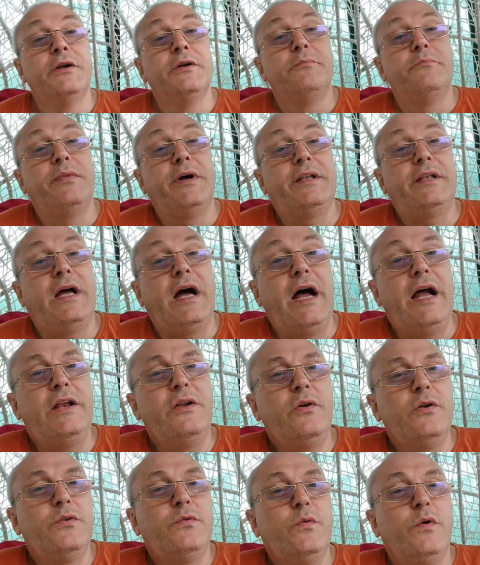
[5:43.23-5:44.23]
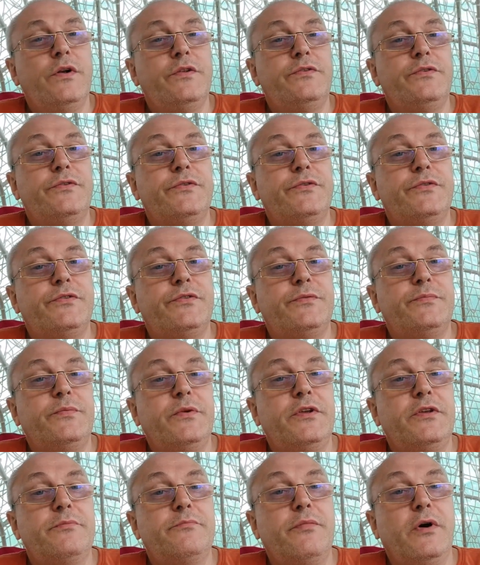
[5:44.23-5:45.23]
But I don't want to
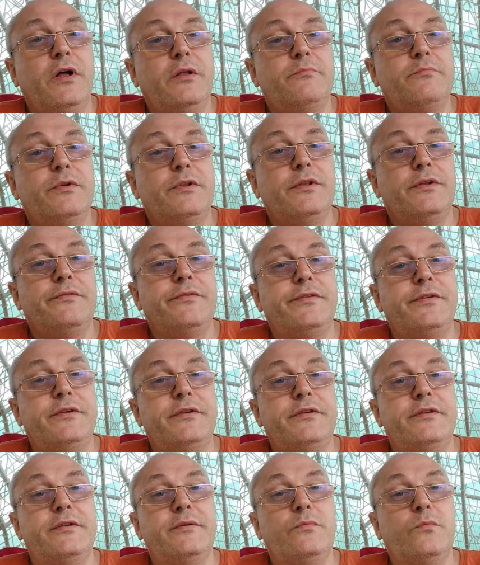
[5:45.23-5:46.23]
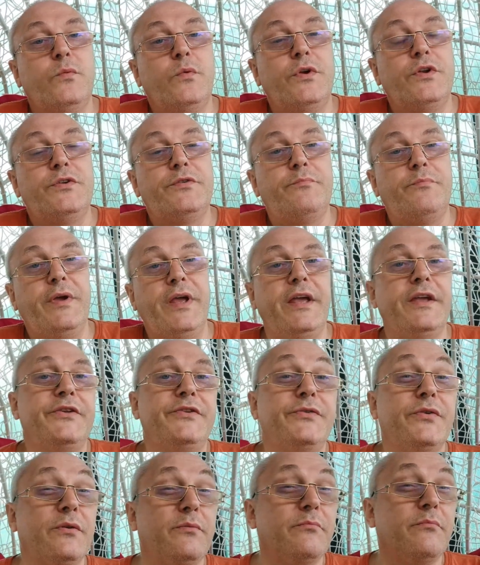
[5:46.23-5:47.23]
speak about belief system which
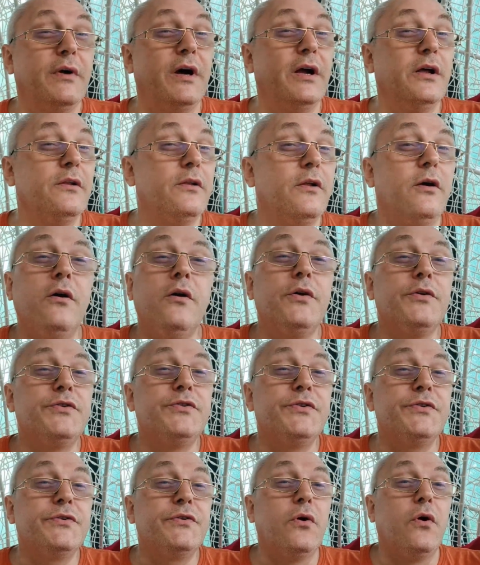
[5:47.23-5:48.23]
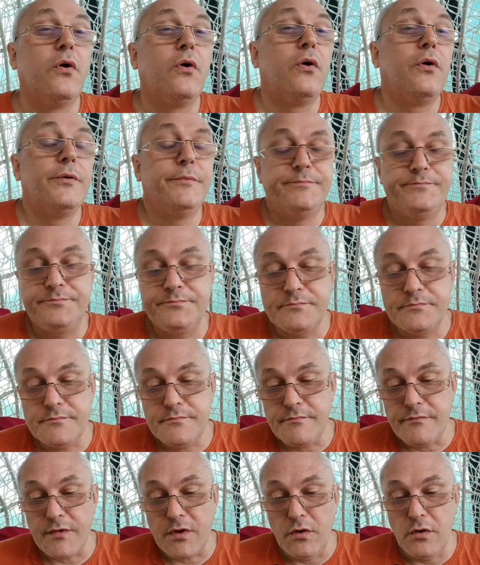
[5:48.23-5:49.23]
based on my logic or
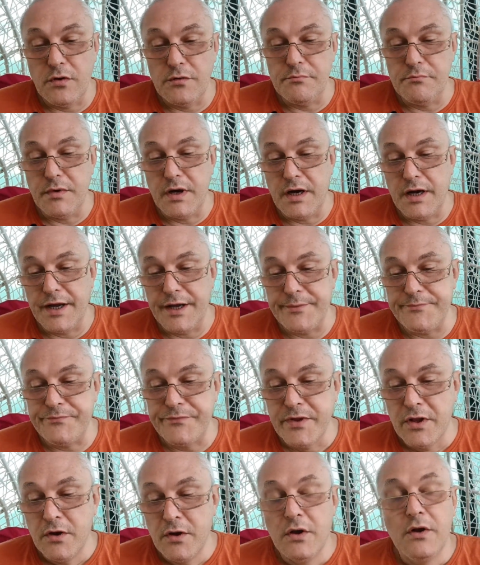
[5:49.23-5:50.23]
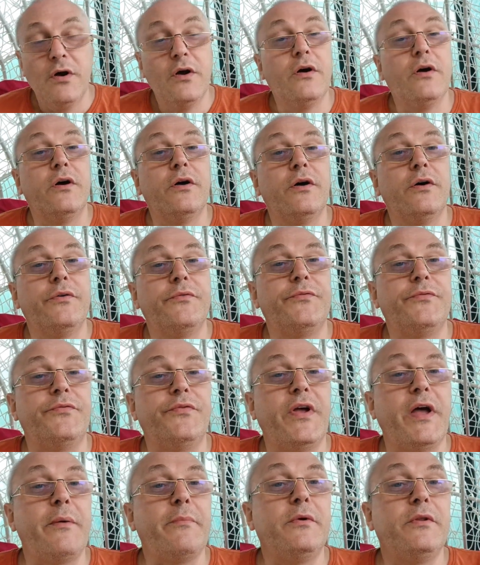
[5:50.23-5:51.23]
on my uh,
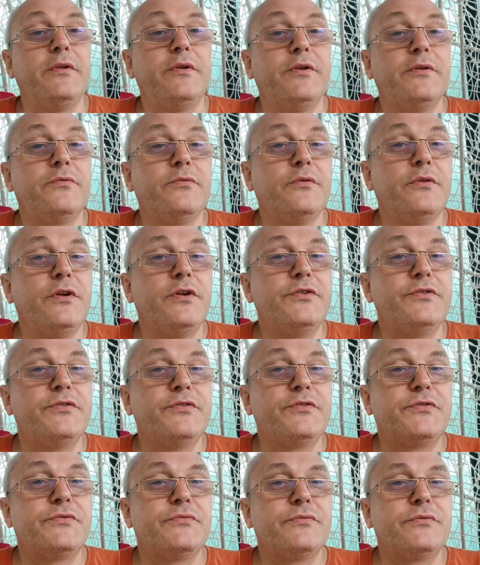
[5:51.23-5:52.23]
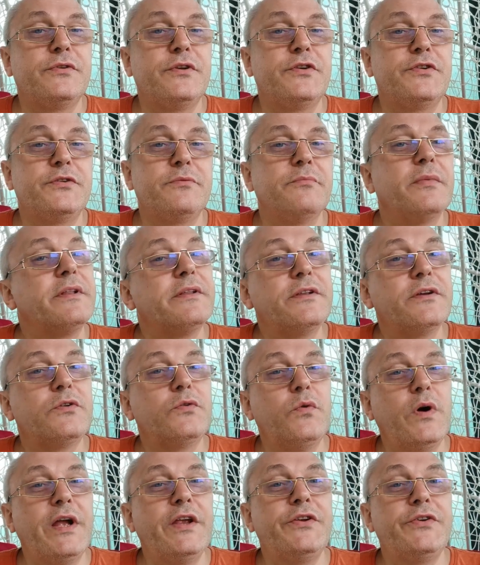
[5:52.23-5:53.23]
family religious tradition. But the
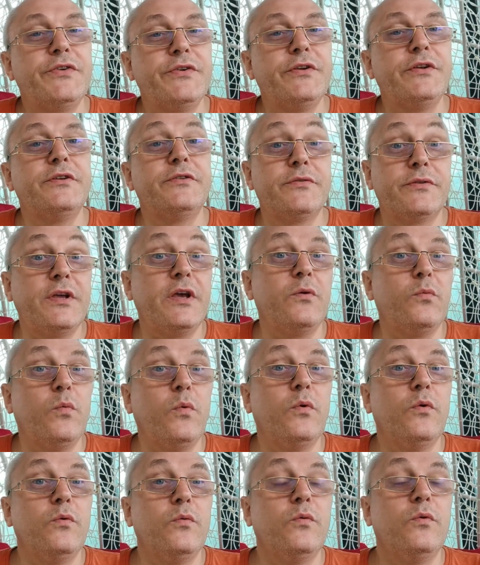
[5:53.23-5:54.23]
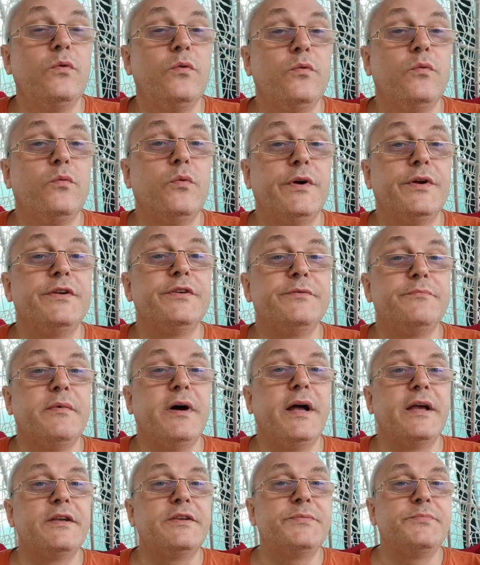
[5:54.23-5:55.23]
question is, okay, what is
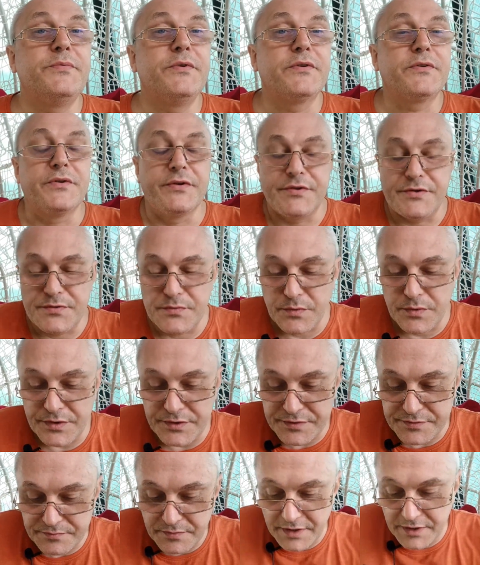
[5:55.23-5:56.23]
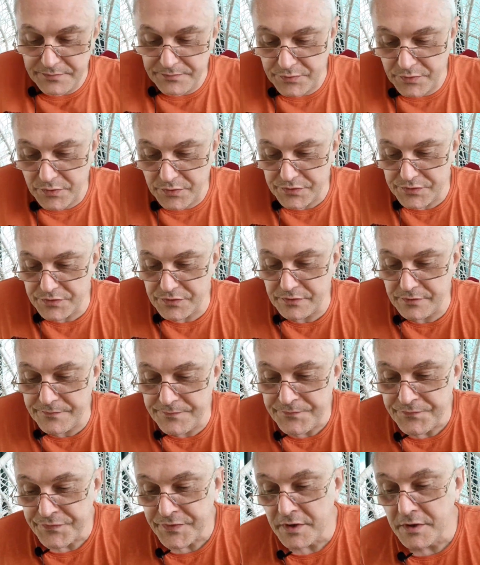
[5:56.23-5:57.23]
my experience? What is my
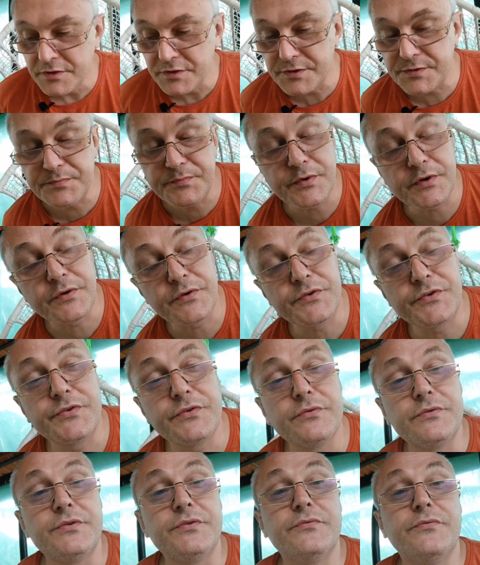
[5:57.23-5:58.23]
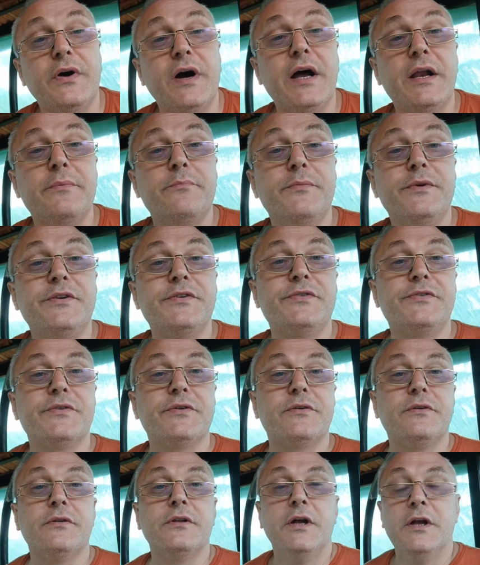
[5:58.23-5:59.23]
personal, spiritual, divine,
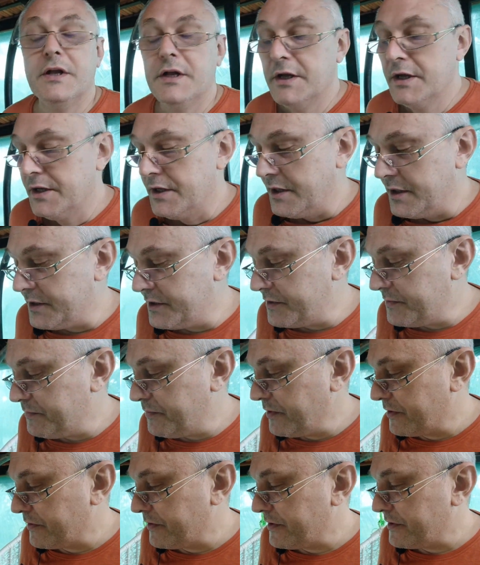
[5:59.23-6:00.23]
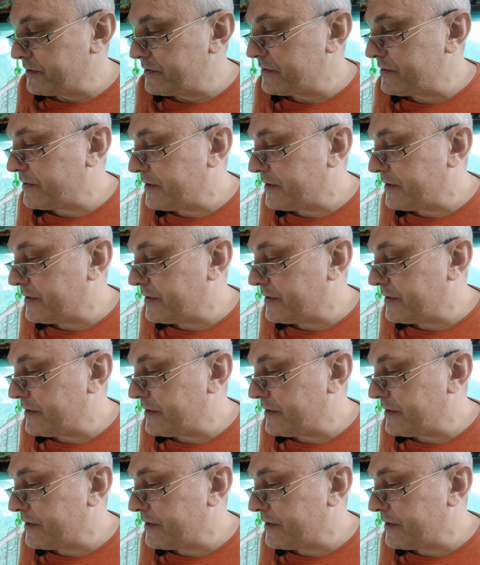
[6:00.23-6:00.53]
mystical experience?